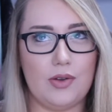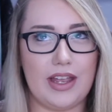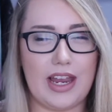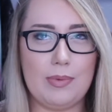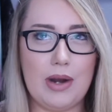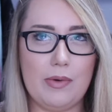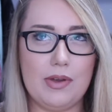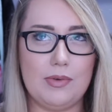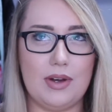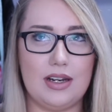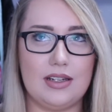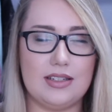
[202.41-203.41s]
Like I probably
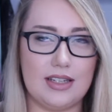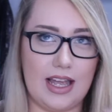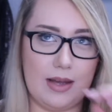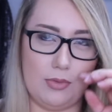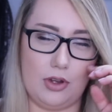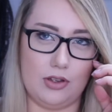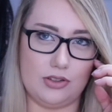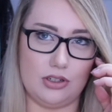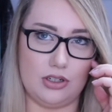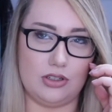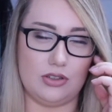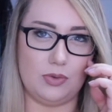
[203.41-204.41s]
wanted to get
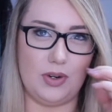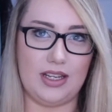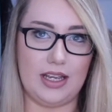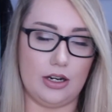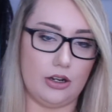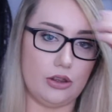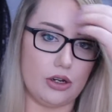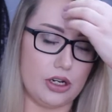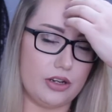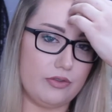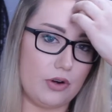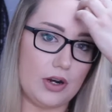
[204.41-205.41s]
closer to twenty-eight dollars or
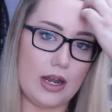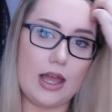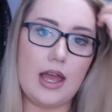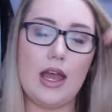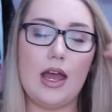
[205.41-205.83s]
thirty dollars for it,